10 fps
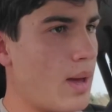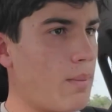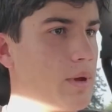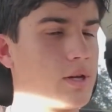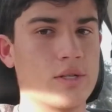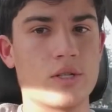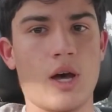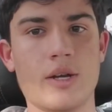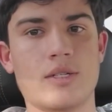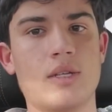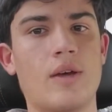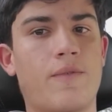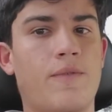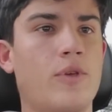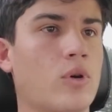because honestly, if
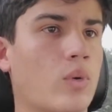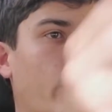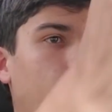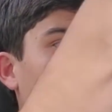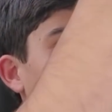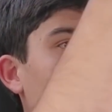you're running a Dana